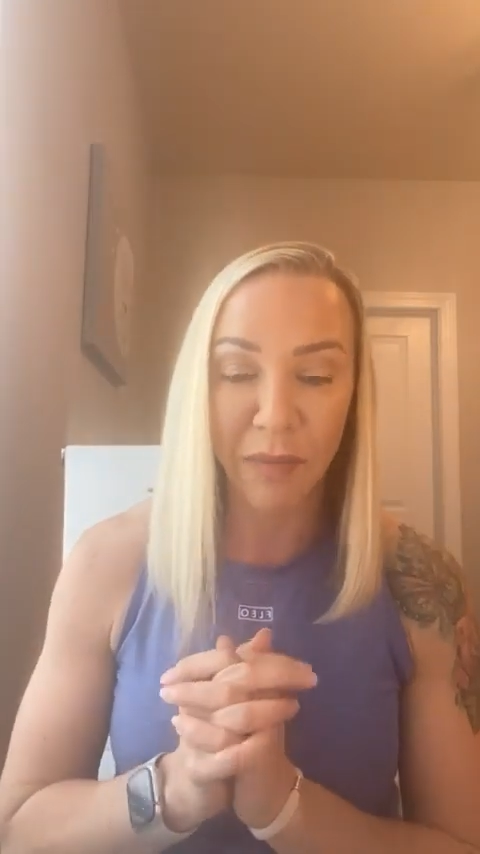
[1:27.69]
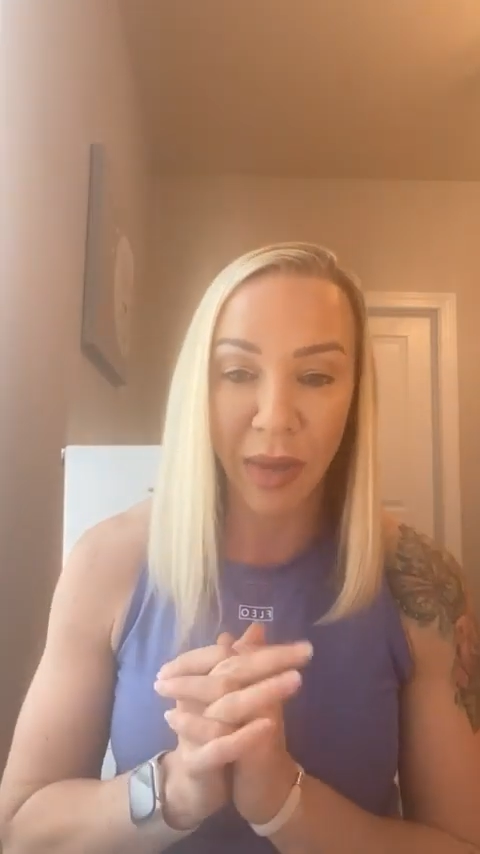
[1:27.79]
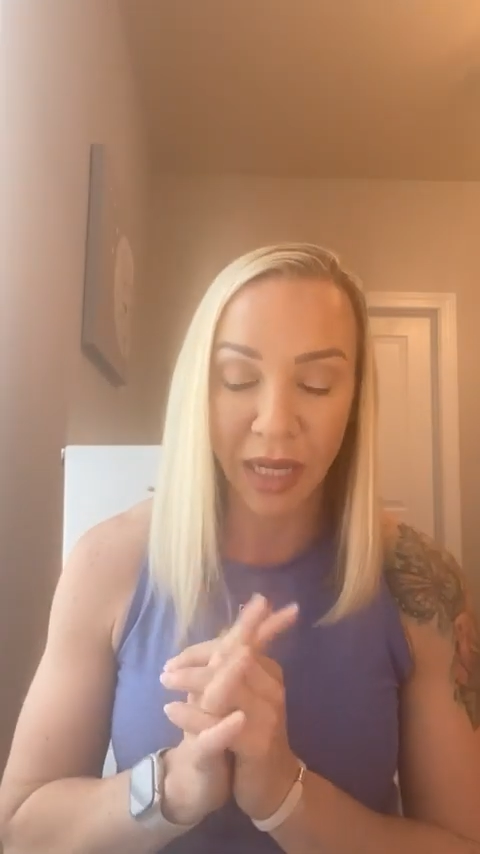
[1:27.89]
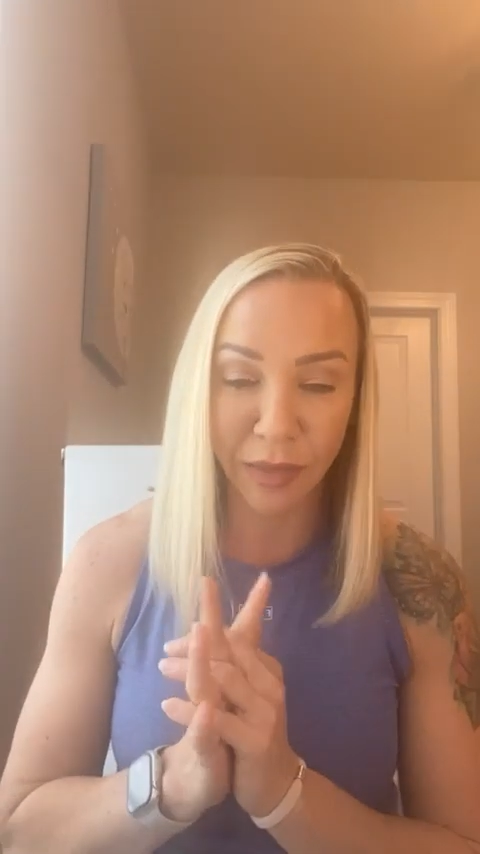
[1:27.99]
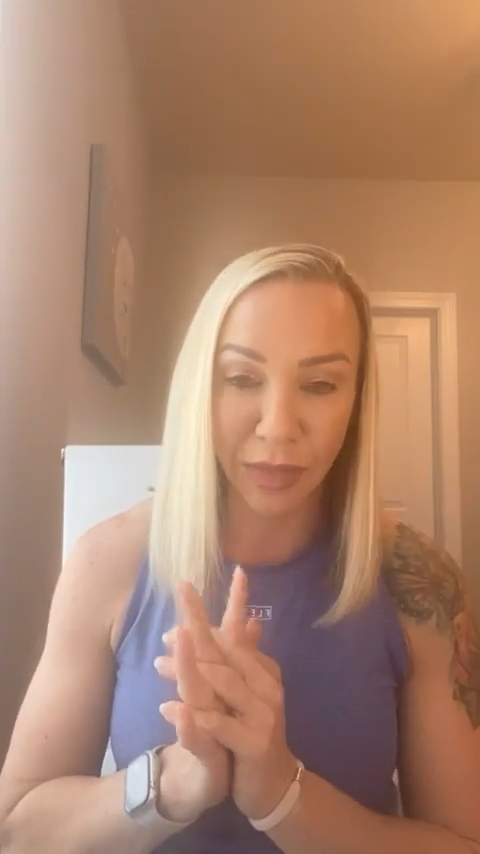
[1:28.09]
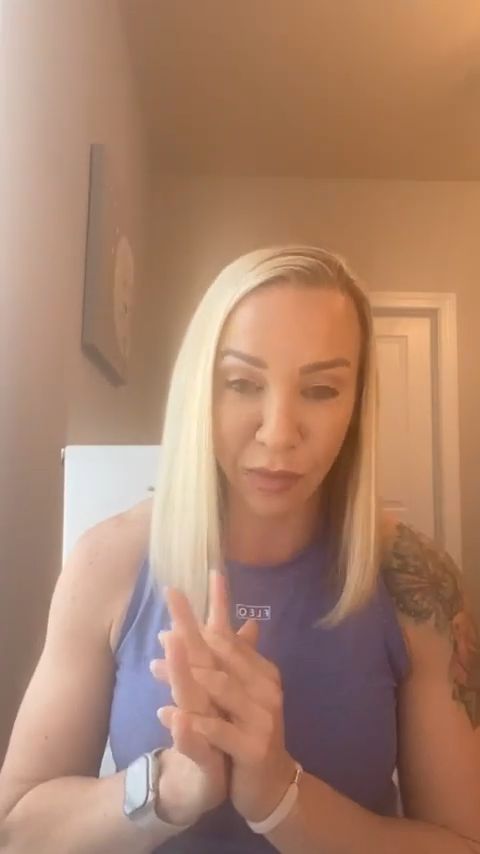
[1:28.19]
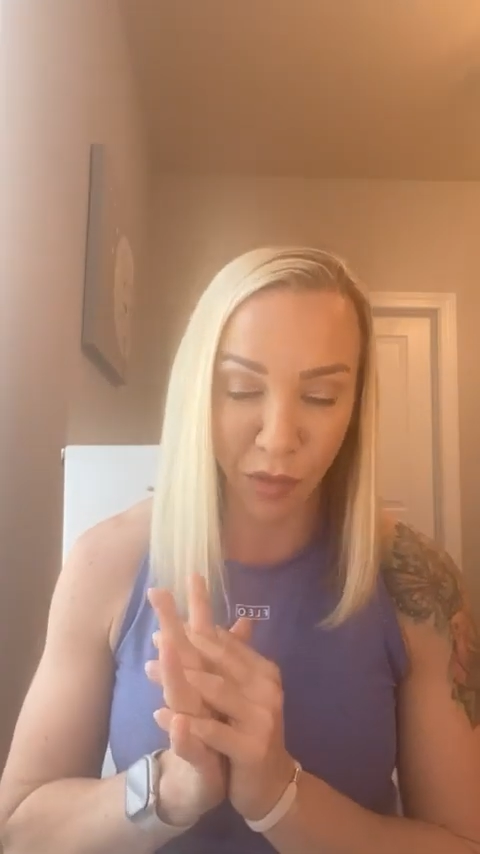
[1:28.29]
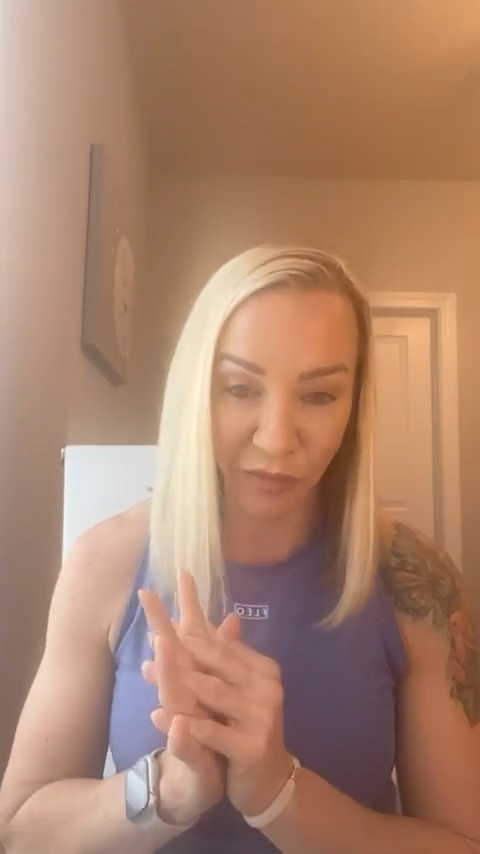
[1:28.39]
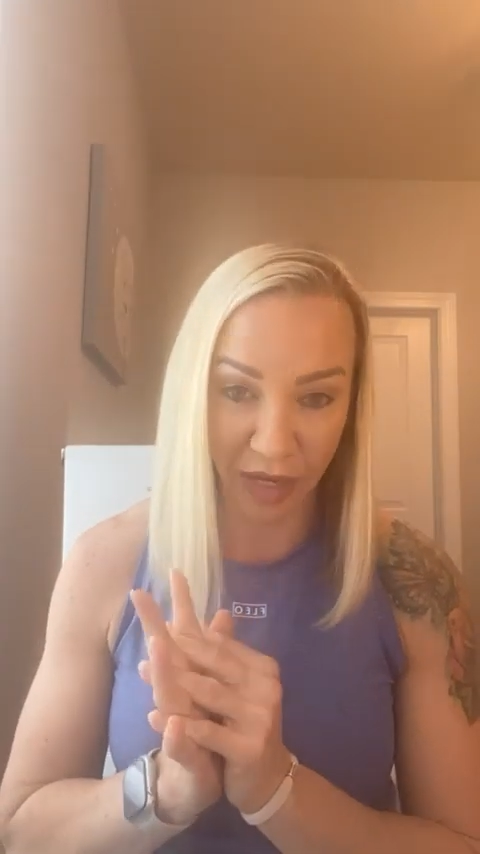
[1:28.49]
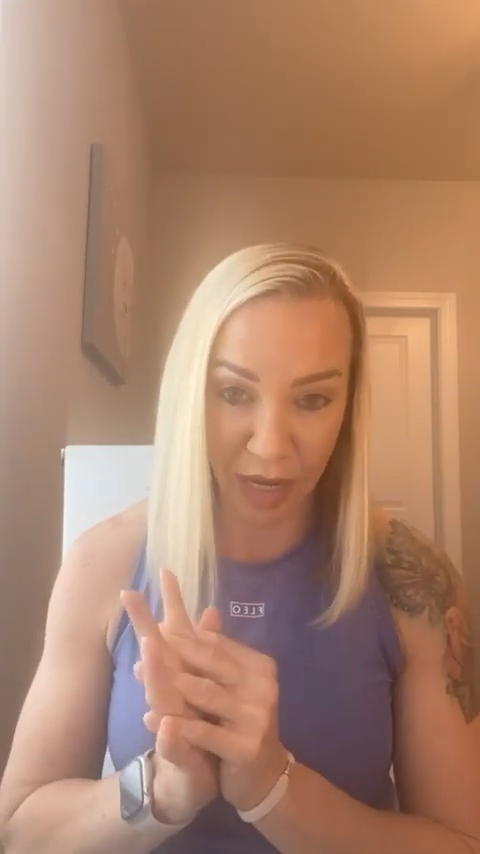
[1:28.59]
my husband's
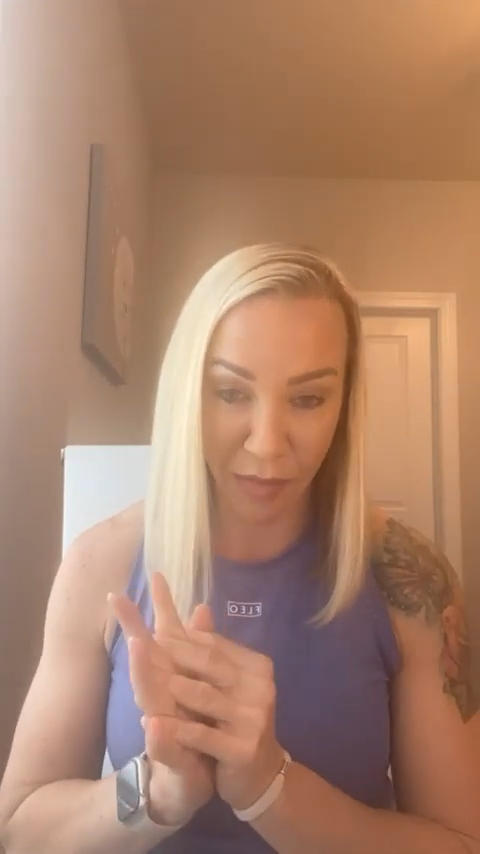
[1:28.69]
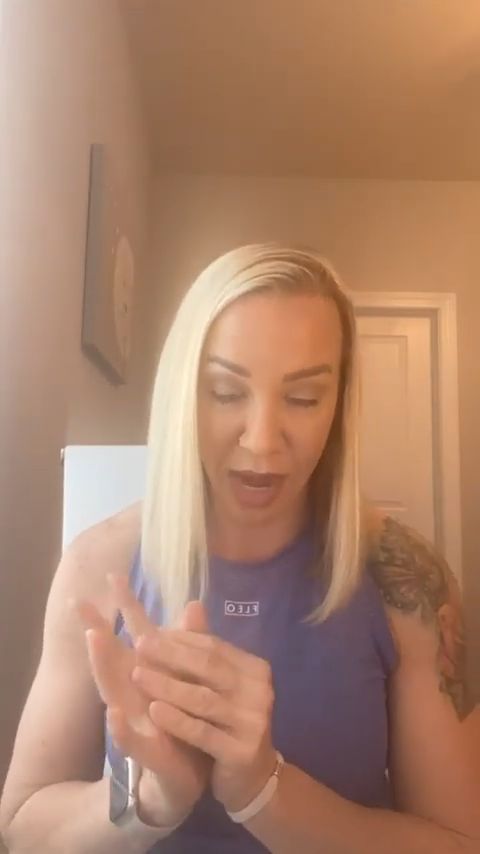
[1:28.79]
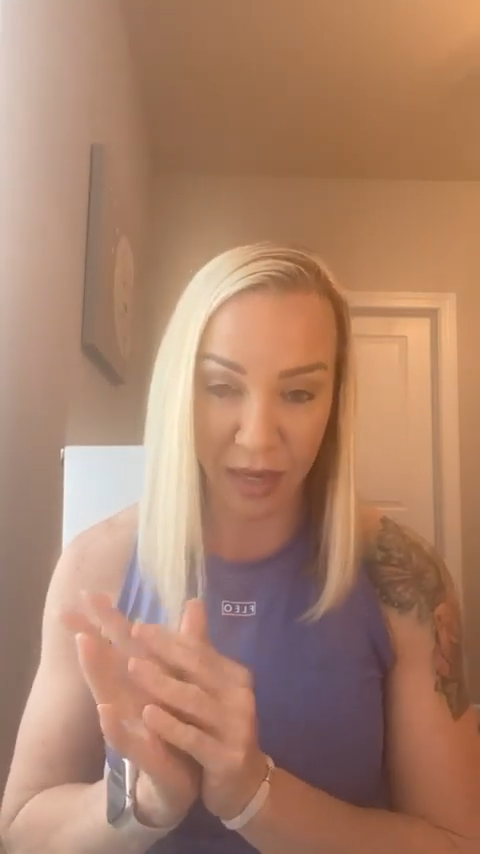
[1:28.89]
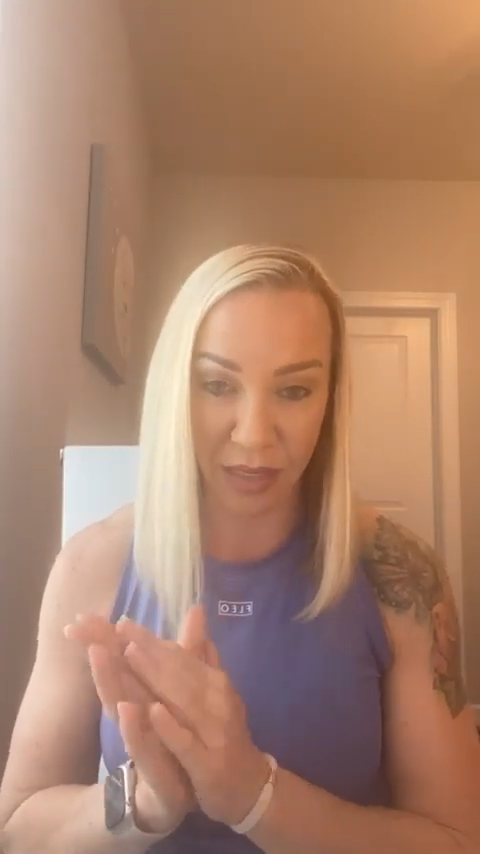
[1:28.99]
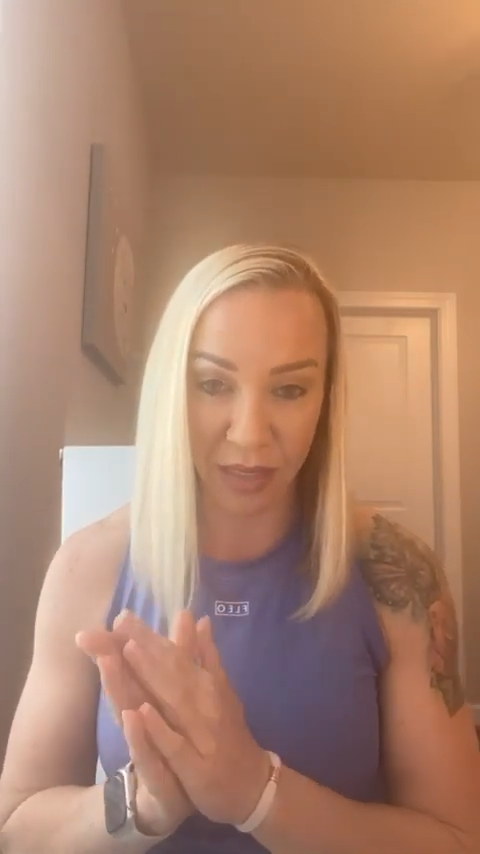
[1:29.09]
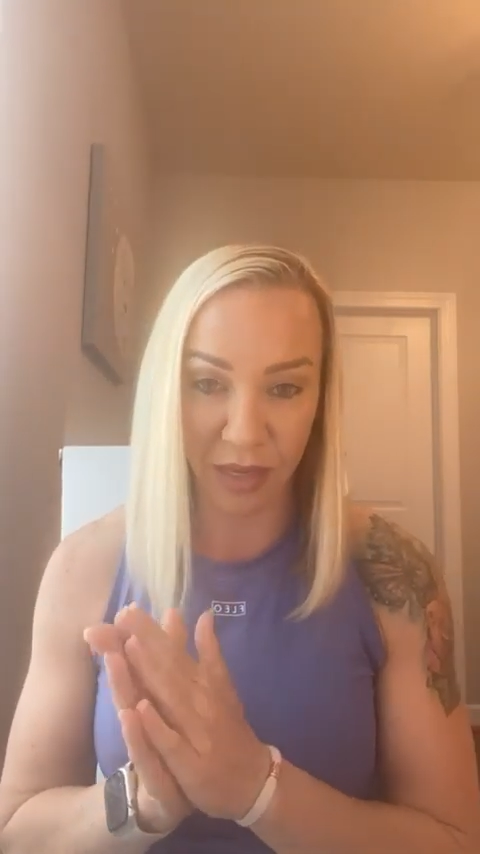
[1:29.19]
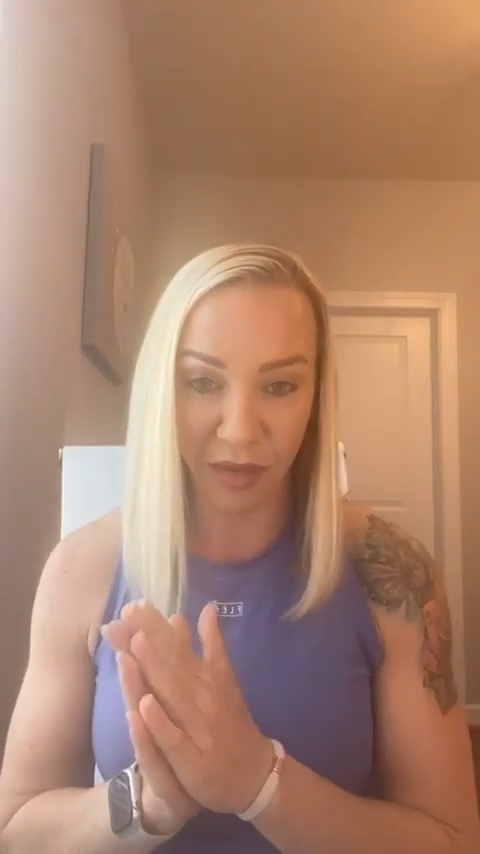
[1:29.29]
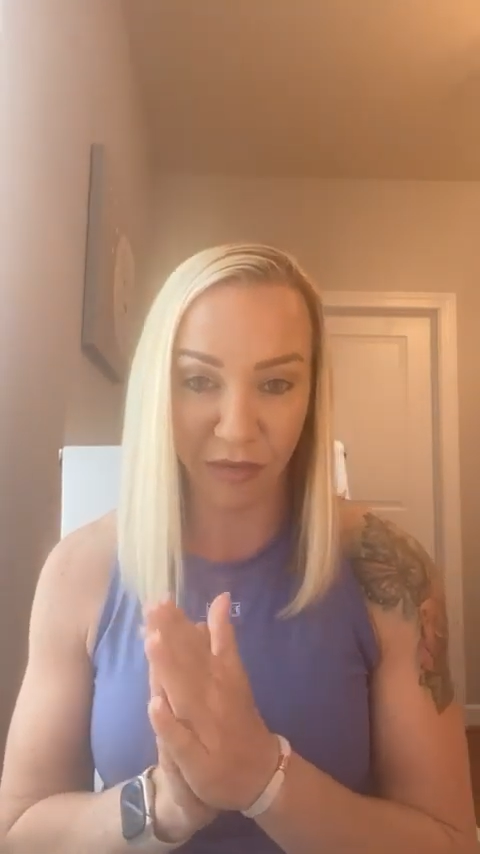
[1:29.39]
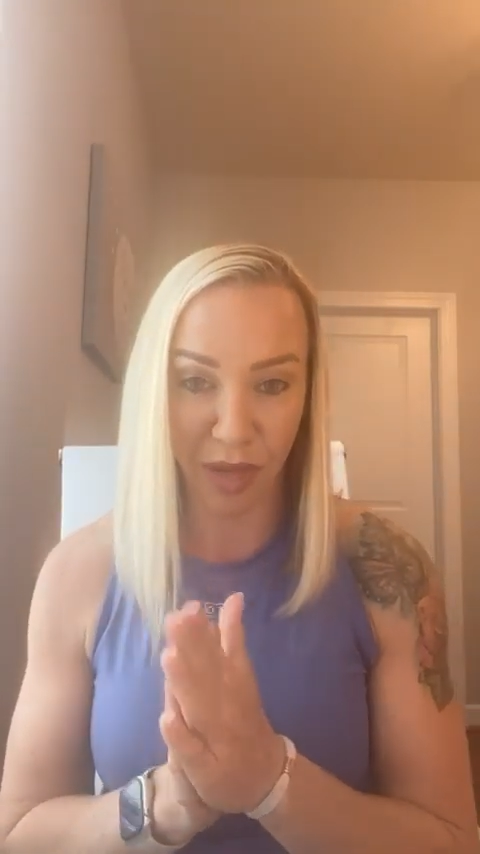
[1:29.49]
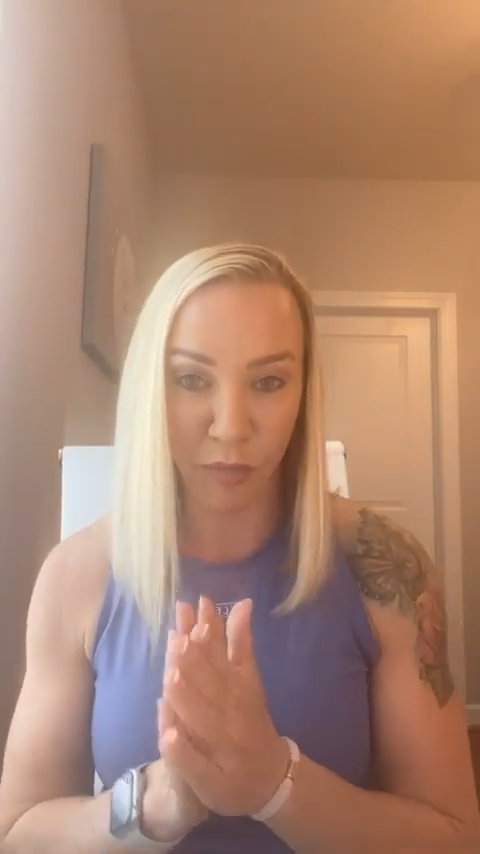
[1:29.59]
birthday back in
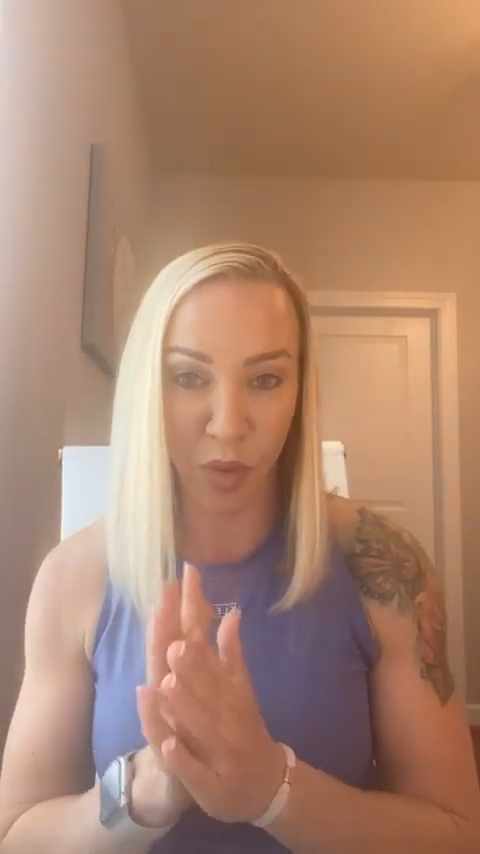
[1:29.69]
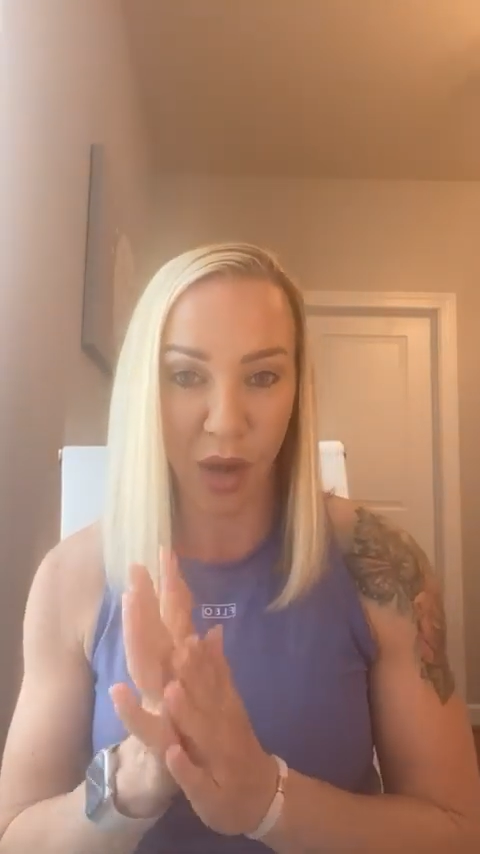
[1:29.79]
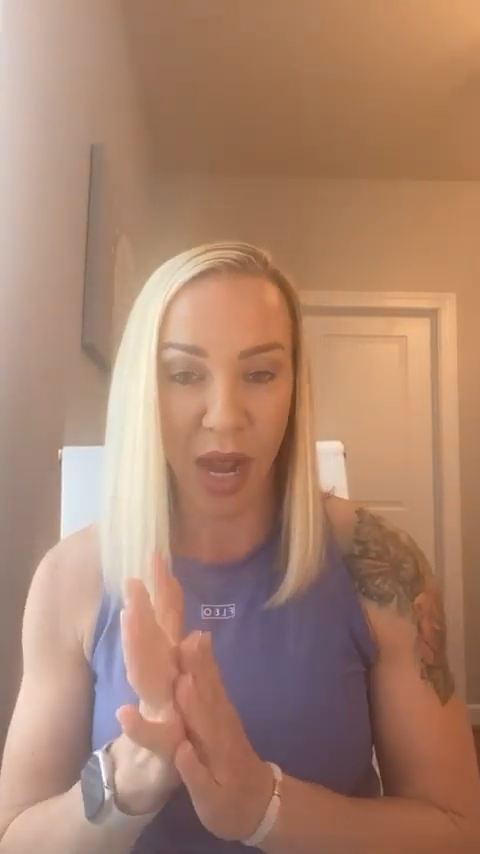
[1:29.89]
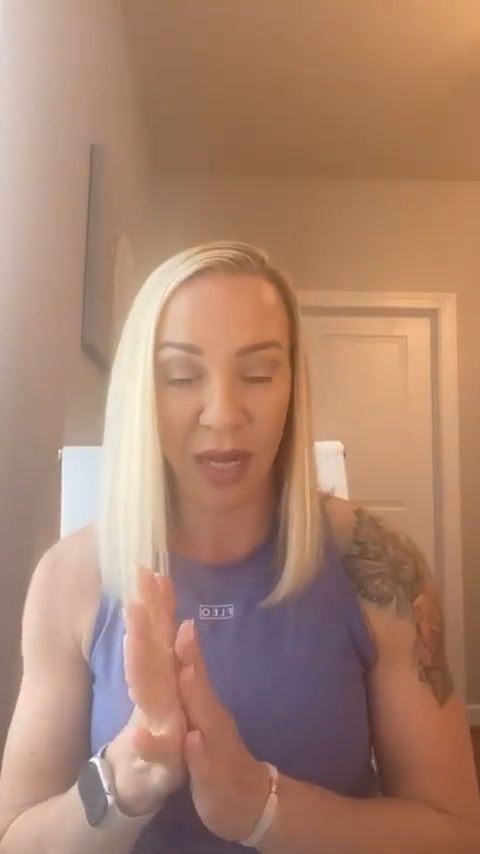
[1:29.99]
November,